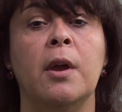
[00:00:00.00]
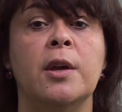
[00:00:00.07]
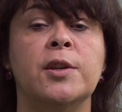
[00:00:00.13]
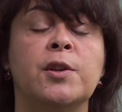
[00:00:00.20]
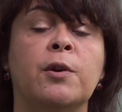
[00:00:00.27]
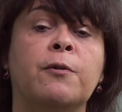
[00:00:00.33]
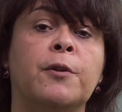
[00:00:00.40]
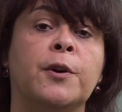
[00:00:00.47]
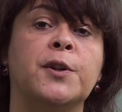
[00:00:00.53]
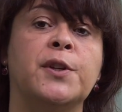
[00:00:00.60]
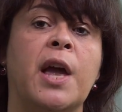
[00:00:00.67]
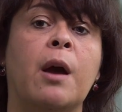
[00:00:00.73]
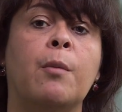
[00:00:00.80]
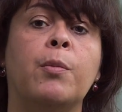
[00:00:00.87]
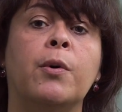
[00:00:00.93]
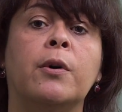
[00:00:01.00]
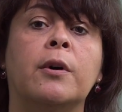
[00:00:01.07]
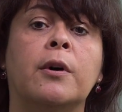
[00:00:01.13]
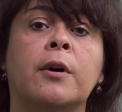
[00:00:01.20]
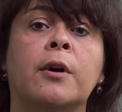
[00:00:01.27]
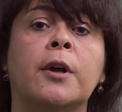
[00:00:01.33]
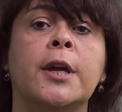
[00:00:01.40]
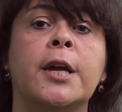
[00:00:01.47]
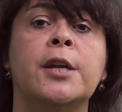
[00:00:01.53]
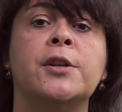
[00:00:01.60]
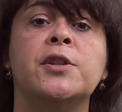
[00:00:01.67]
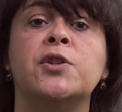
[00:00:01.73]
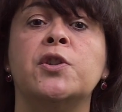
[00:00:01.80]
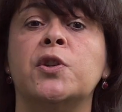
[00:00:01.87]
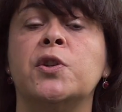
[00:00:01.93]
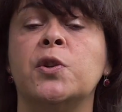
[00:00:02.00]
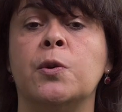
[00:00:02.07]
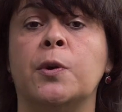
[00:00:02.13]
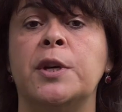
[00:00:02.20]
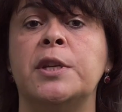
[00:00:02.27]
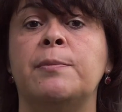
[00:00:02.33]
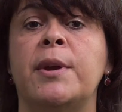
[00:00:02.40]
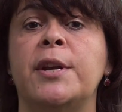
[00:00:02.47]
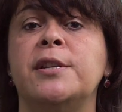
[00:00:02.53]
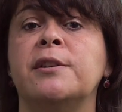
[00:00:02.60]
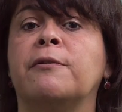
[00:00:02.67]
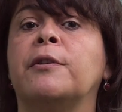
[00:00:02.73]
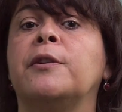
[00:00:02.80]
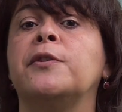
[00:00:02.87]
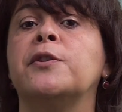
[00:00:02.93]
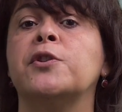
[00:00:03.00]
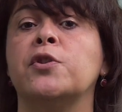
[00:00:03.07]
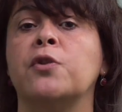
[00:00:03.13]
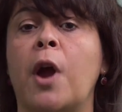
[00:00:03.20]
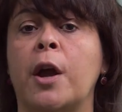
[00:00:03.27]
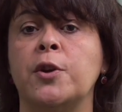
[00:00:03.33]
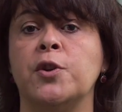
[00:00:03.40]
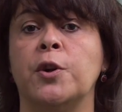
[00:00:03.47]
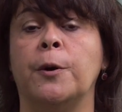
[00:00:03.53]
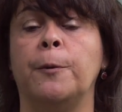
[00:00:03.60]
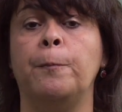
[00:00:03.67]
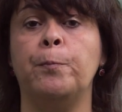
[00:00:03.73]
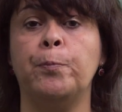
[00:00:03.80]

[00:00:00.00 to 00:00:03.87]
So for example, Indigenous stories may differ in their structure.